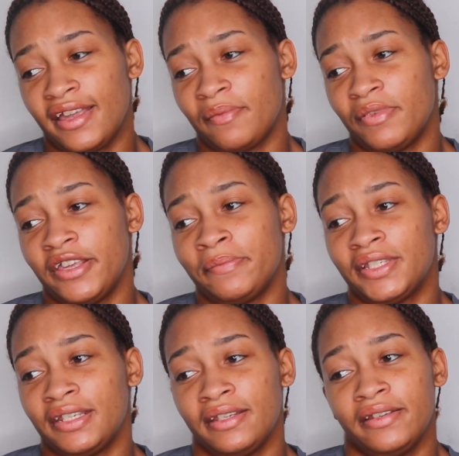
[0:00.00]
a
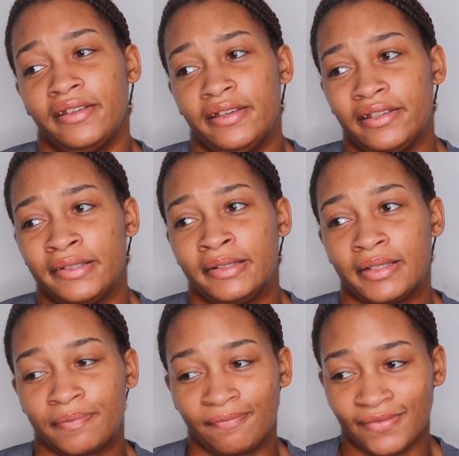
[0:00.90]
BMT
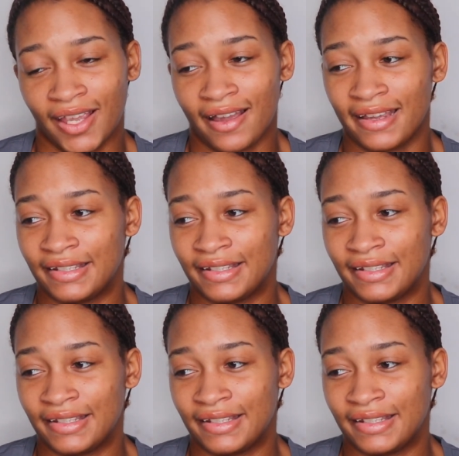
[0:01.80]
because I